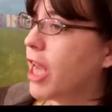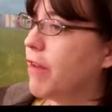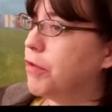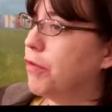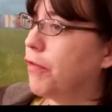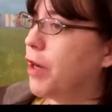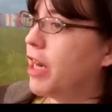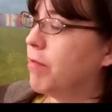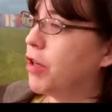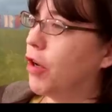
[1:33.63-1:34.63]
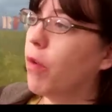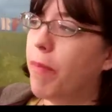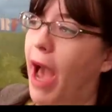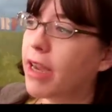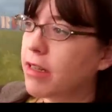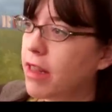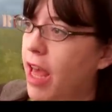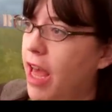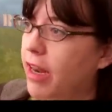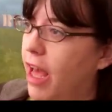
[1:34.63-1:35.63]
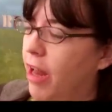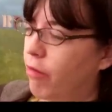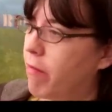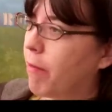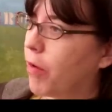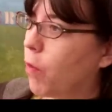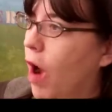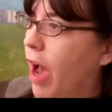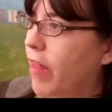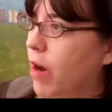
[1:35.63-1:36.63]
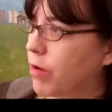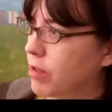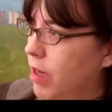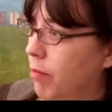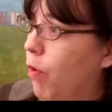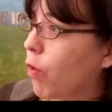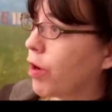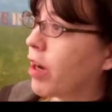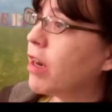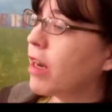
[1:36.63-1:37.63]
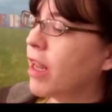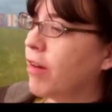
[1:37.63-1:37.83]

It gives you the freedom to go back to that and remember why that was important